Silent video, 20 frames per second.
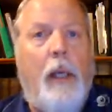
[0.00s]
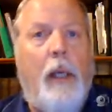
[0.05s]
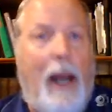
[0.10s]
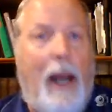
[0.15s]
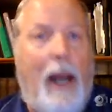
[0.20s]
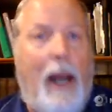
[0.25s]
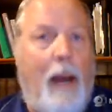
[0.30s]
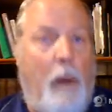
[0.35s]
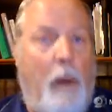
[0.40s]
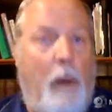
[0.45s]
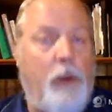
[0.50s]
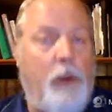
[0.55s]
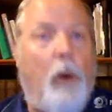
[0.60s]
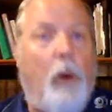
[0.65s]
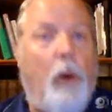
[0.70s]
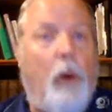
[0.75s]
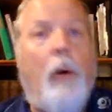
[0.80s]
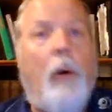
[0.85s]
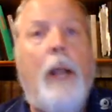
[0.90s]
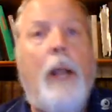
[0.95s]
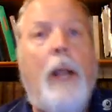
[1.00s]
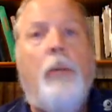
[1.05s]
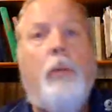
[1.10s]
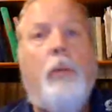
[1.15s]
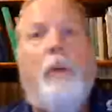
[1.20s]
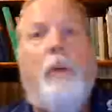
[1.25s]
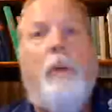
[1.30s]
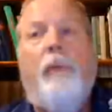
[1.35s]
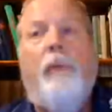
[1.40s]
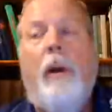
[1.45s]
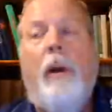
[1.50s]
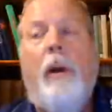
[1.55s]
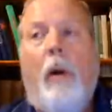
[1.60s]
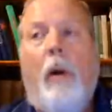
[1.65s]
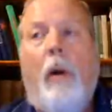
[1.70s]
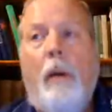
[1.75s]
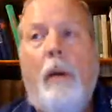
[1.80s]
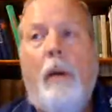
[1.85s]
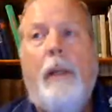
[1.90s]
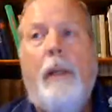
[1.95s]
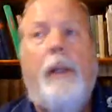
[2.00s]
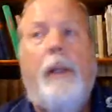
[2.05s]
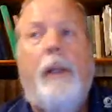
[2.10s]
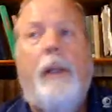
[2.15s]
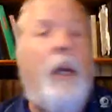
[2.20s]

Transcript: I'm also a graduate of Freed-Hardeman at